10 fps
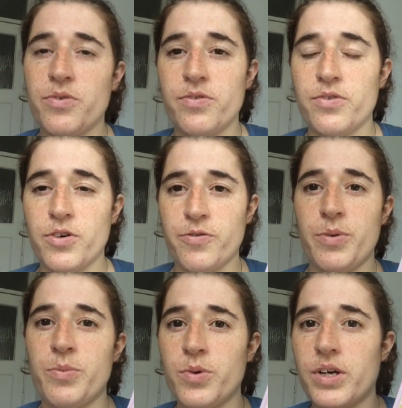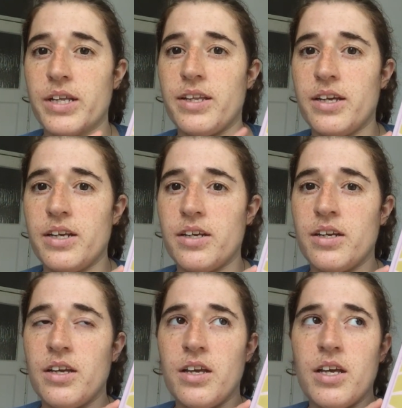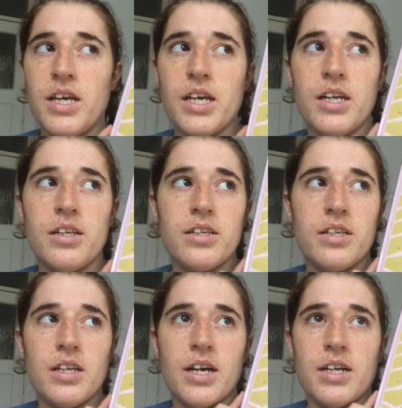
of the book, and then it's